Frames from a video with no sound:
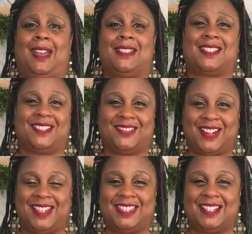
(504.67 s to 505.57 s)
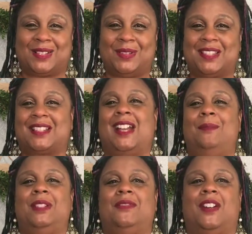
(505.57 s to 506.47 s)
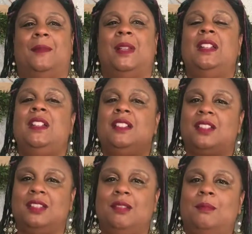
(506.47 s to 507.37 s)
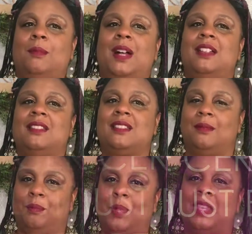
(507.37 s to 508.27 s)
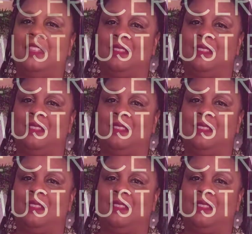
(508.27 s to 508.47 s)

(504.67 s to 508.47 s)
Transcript: it, right? That's where it's coming from. So you must be